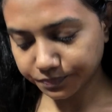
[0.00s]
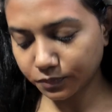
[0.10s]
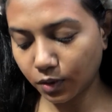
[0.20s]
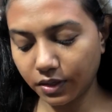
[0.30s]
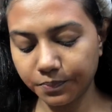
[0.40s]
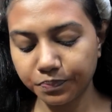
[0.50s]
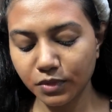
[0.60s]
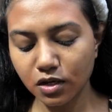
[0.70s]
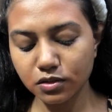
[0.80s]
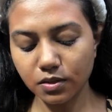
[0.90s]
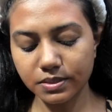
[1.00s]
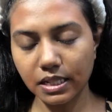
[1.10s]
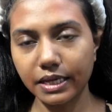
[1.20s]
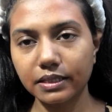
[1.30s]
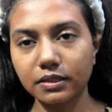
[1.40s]
Okay, so I was
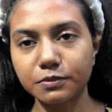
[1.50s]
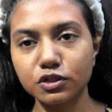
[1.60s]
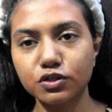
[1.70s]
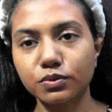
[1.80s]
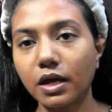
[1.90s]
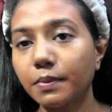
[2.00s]
like, let me just do that.